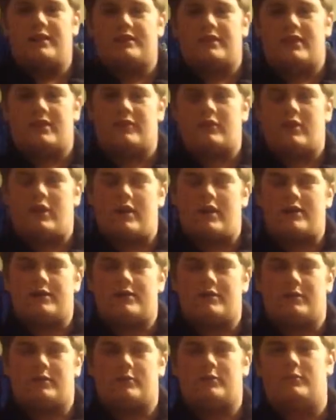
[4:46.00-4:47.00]
Sunrise,
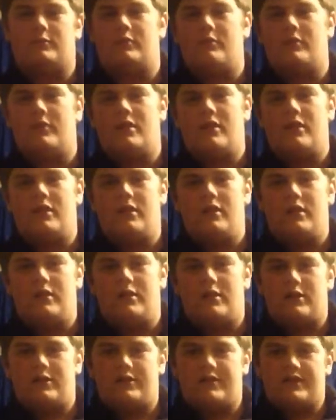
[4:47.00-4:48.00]
or
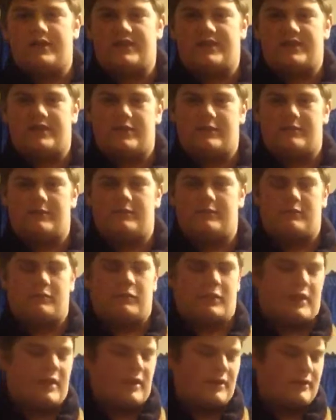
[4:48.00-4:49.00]
just
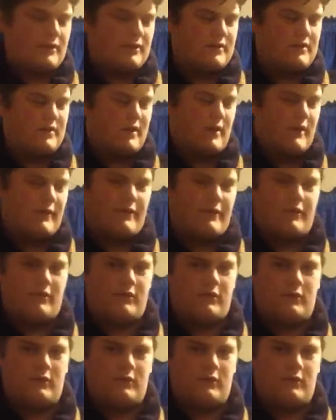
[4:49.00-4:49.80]
play other stuff.